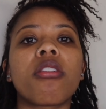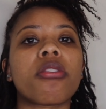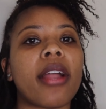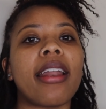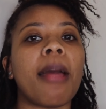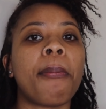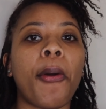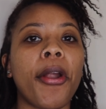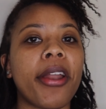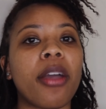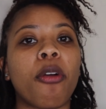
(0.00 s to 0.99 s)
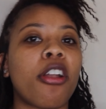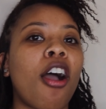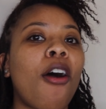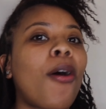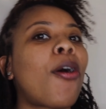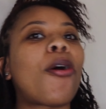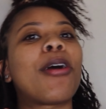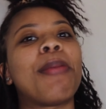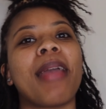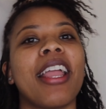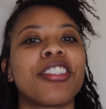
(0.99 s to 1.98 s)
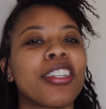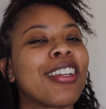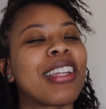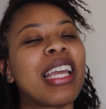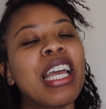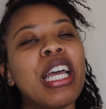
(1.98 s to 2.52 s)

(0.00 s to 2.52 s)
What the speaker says: great at parting. We're not all impatient.